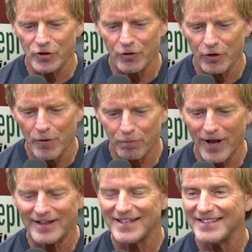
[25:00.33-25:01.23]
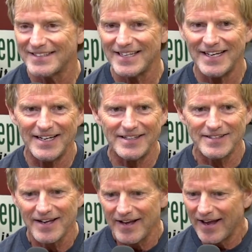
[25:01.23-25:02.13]
you you plant these
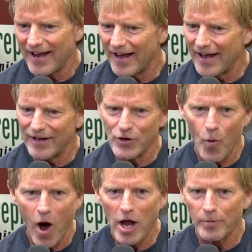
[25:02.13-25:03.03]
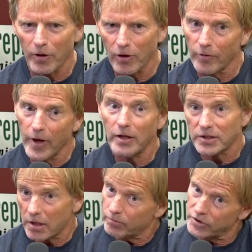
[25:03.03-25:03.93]
seeds and you water them a little
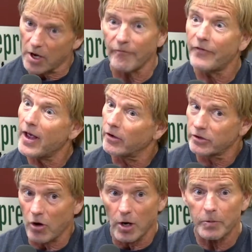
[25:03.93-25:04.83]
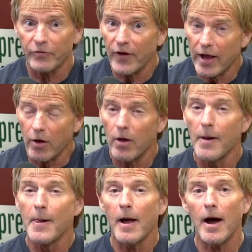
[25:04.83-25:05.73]
bit. Some fail, startups fail,
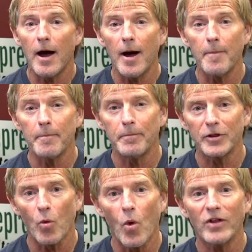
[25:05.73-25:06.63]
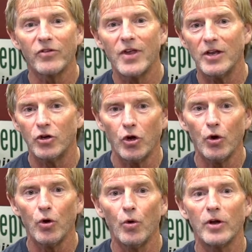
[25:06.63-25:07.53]
um, but the ones that
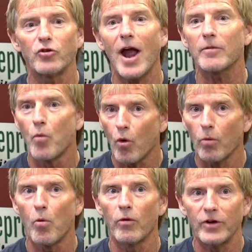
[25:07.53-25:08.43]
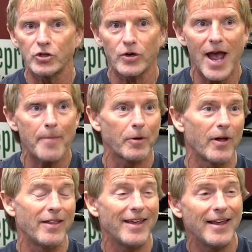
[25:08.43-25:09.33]
do attract more and more venture
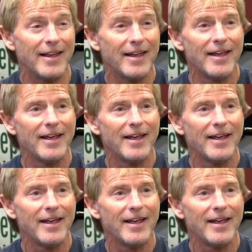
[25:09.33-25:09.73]
capital, and they